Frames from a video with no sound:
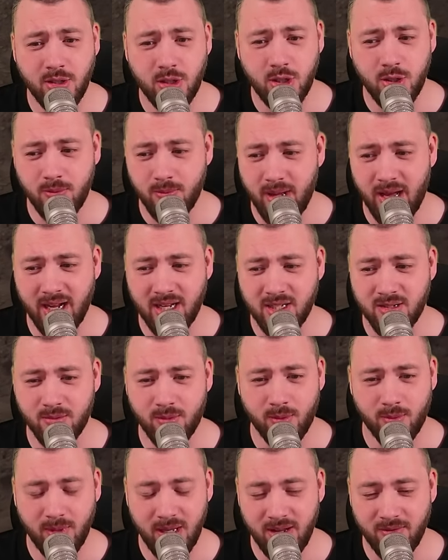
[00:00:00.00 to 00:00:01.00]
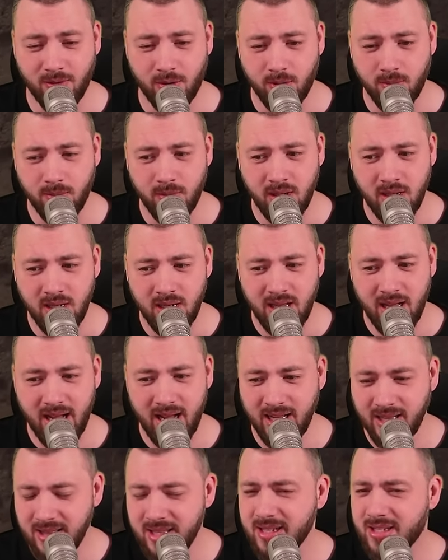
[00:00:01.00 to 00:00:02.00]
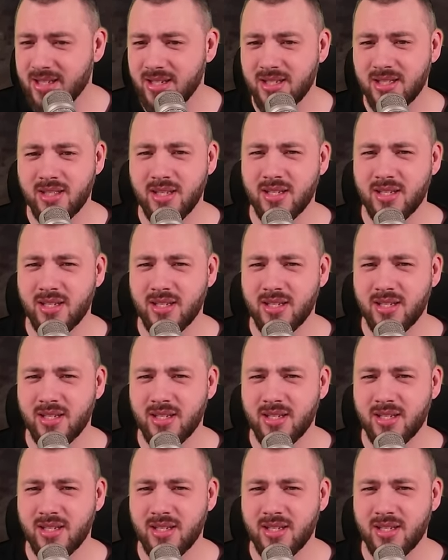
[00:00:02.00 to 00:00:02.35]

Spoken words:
to maximum level. And this is the